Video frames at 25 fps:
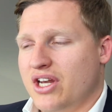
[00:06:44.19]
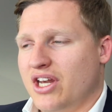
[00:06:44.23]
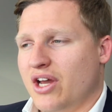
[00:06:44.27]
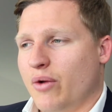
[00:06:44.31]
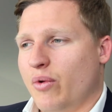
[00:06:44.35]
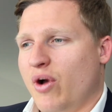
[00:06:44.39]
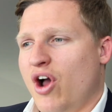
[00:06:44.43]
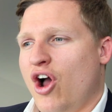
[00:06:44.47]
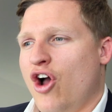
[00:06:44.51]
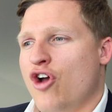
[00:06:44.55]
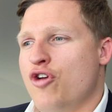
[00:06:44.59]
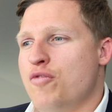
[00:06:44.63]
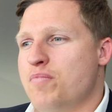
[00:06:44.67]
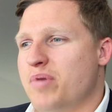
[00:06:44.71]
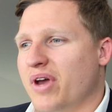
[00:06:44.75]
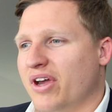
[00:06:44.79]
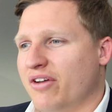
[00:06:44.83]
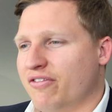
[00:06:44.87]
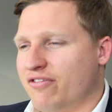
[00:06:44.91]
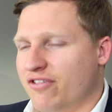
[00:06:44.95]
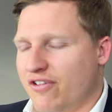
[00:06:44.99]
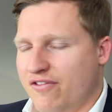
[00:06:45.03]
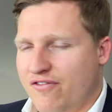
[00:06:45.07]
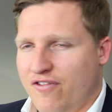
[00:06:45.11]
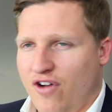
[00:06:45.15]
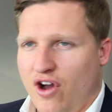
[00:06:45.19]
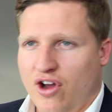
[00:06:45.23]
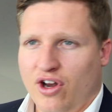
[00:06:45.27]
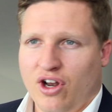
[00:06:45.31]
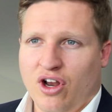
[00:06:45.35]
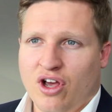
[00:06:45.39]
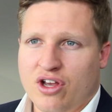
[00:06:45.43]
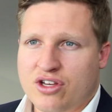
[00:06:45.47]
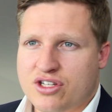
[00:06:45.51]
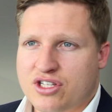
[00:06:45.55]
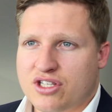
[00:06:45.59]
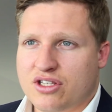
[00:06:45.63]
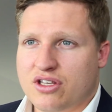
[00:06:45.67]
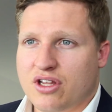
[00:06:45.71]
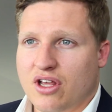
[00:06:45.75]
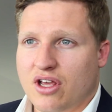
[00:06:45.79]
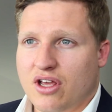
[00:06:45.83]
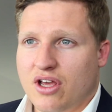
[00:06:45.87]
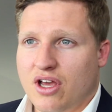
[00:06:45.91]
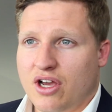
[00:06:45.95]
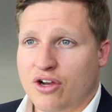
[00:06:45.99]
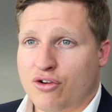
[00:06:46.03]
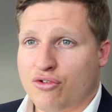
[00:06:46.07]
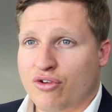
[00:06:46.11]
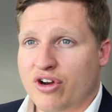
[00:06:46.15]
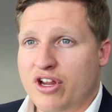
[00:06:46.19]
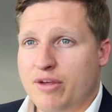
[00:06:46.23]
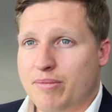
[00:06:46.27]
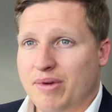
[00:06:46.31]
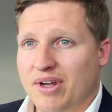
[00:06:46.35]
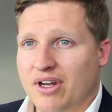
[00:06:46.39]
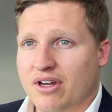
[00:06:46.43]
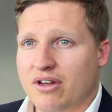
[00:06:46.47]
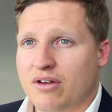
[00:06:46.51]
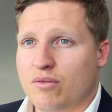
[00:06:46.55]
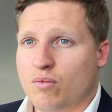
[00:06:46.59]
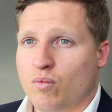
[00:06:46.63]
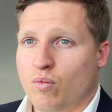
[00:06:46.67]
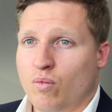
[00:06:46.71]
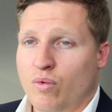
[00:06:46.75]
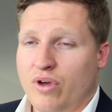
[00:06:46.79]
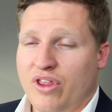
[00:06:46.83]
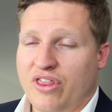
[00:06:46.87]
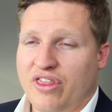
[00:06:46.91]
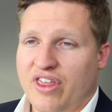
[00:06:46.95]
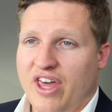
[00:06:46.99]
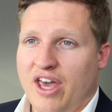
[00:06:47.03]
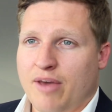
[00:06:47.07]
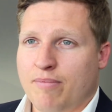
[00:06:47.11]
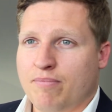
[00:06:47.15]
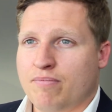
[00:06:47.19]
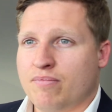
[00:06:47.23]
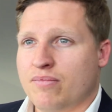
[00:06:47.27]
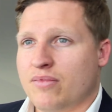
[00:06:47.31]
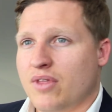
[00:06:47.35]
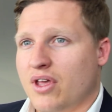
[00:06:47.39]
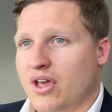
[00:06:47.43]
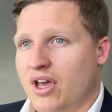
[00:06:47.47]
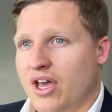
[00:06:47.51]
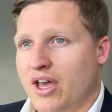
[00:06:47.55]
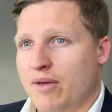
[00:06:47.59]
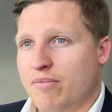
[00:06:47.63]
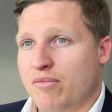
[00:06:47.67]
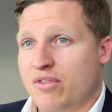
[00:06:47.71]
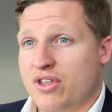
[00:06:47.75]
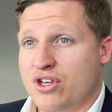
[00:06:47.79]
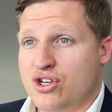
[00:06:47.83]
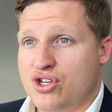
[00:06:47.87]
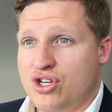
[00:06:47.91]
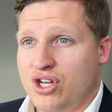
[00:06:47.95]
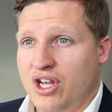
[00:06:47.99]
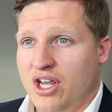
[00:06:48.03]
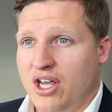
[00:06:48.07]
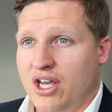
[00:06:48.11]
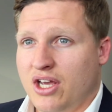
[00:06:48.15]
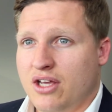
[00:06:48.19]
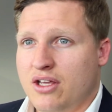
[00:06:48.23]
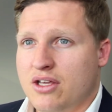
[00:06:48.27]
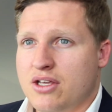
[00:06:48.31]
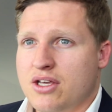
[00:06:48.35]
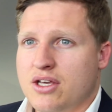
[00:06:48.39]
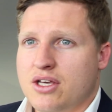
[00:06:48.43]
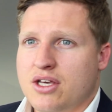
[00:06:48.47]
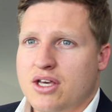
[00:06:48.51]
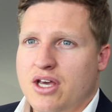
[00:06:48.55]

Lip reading: Now, we're hoping for a finalised agreement with them this year,